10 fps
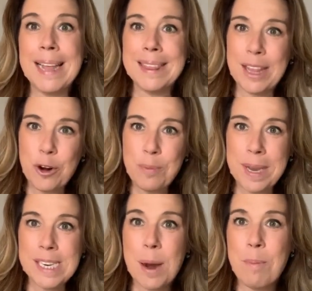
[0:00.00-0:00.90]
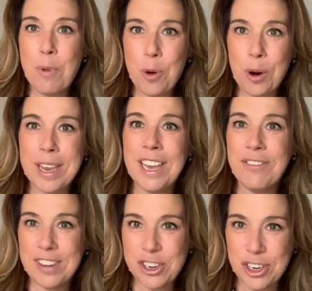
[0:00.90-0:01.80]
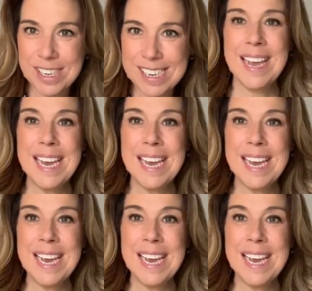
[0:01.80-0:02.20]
a little bit more efficient.